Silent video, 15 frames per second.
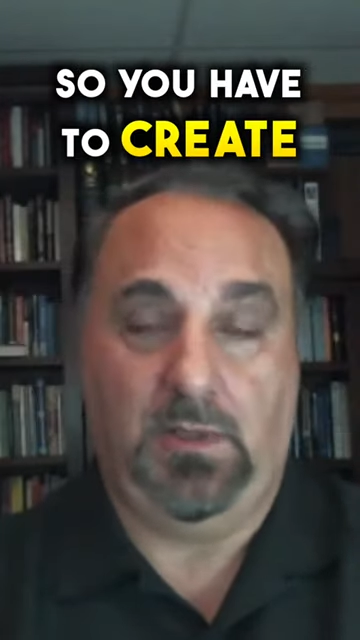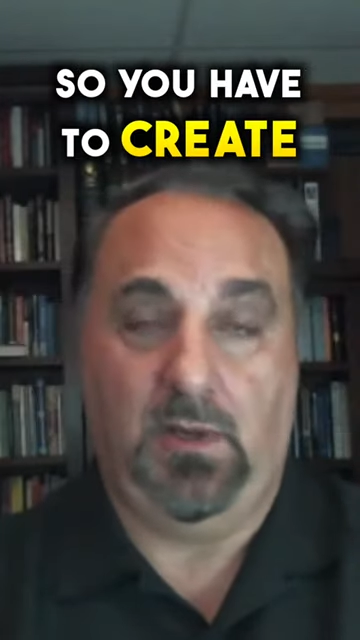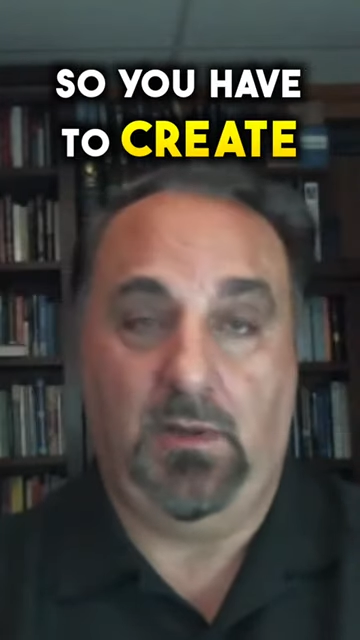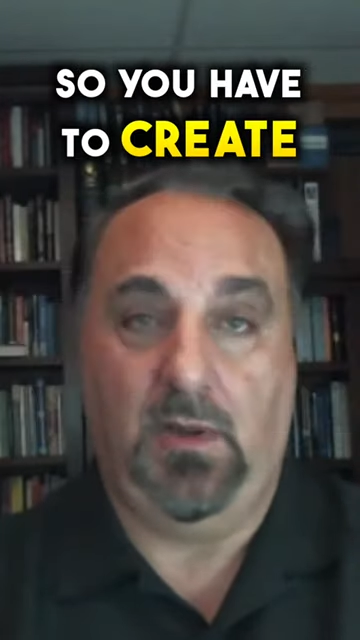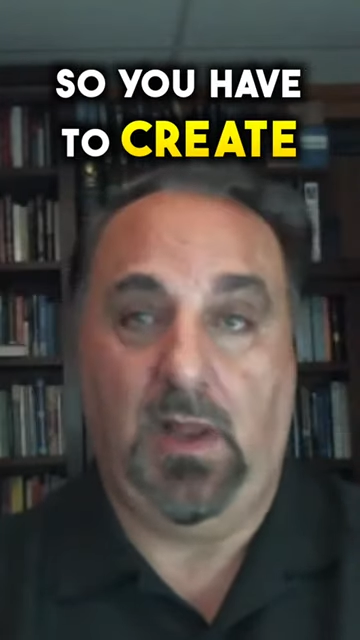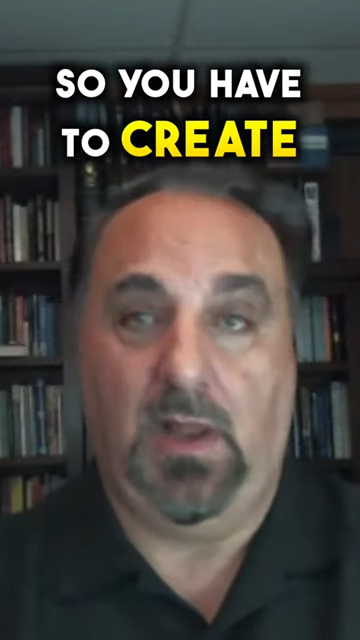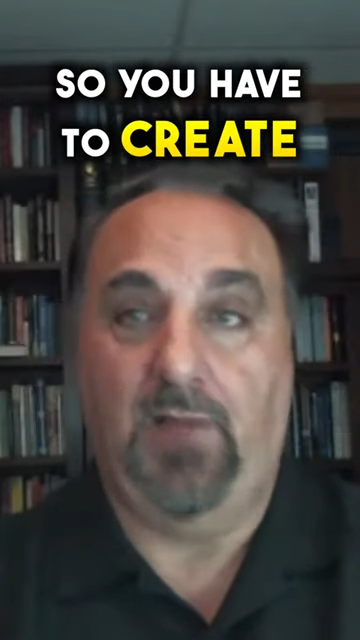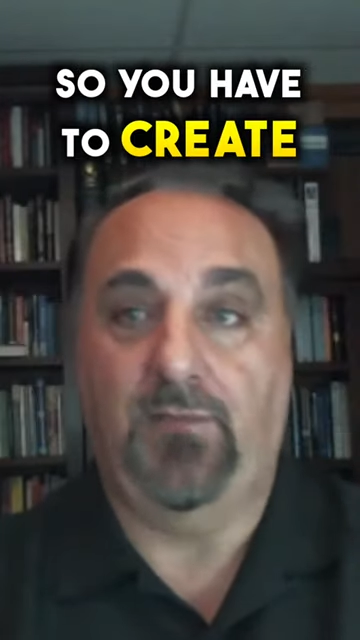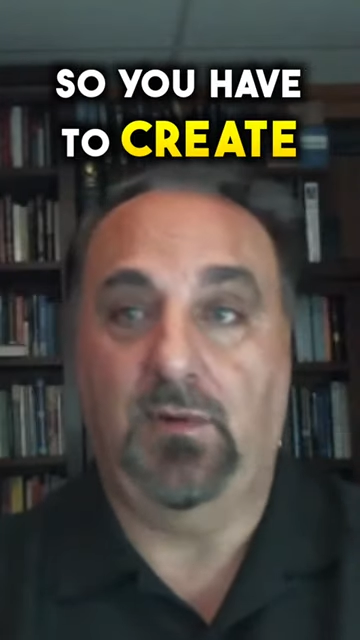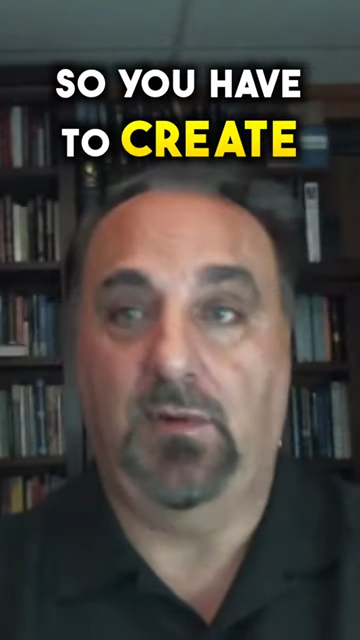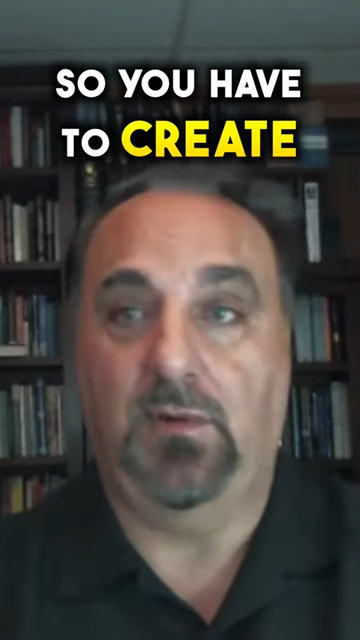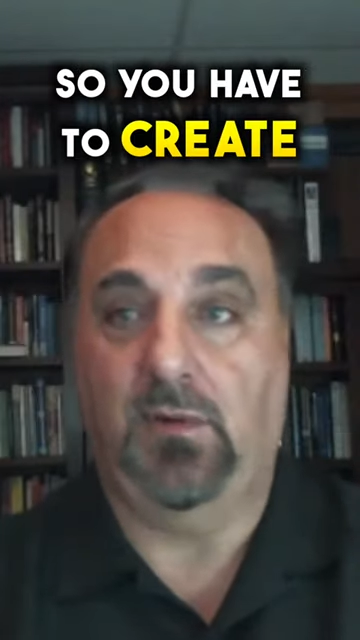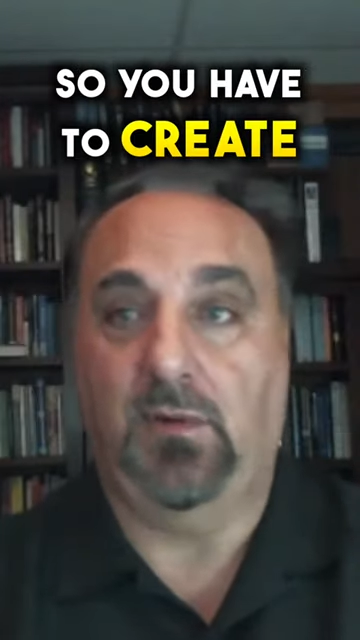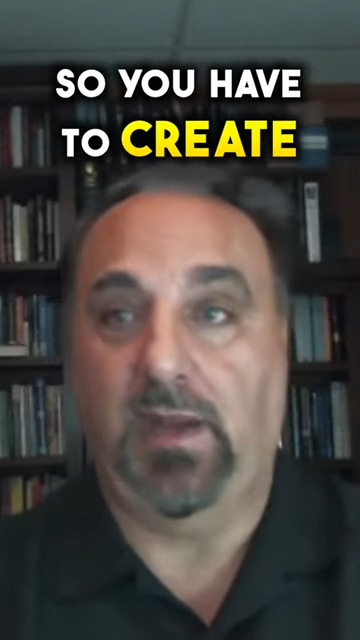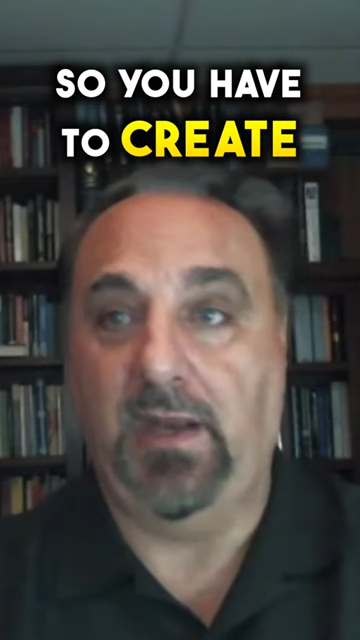So you have to
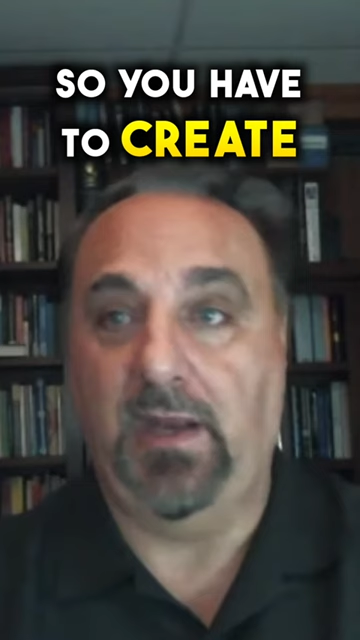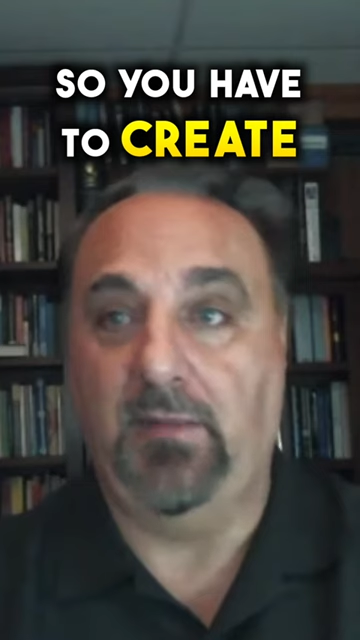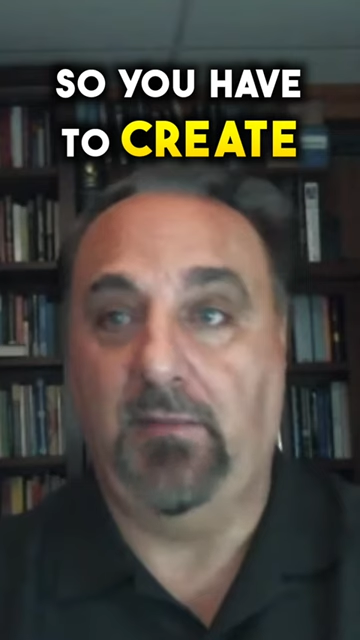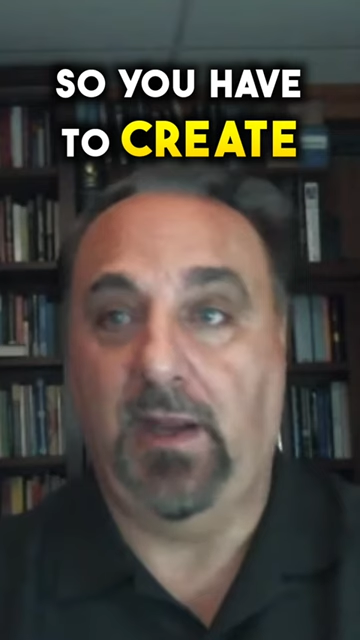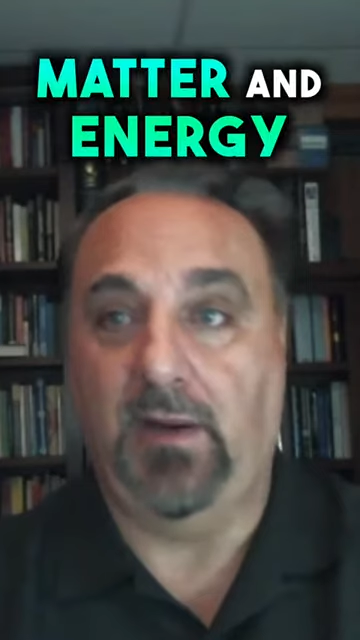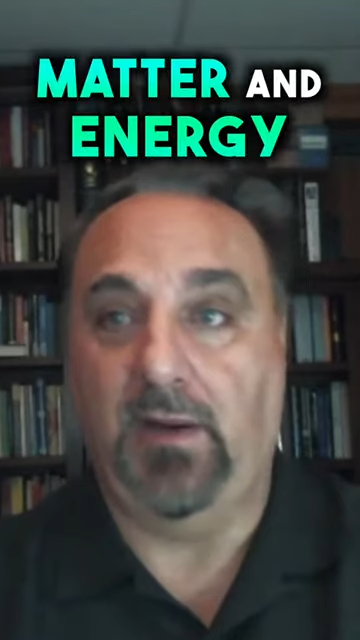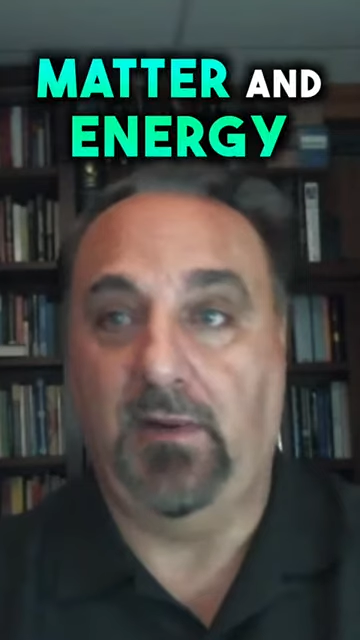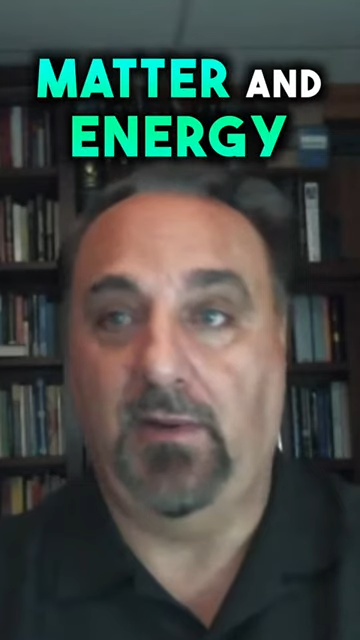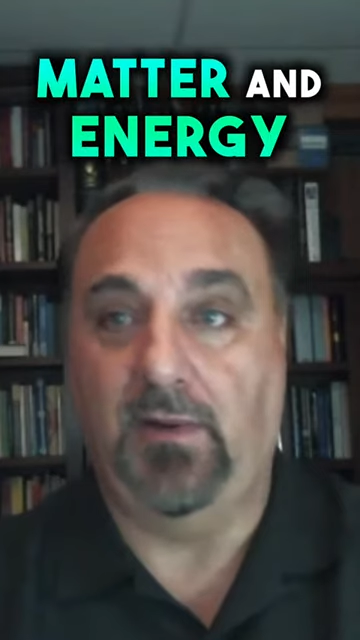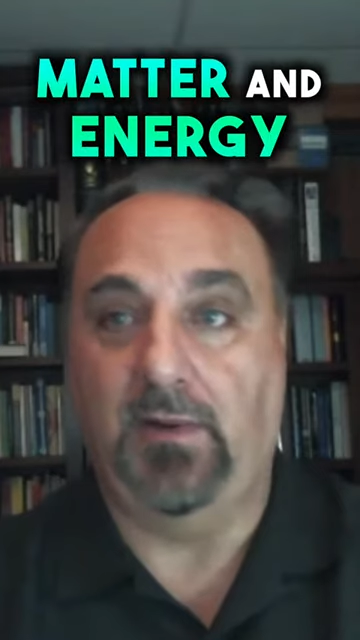create matter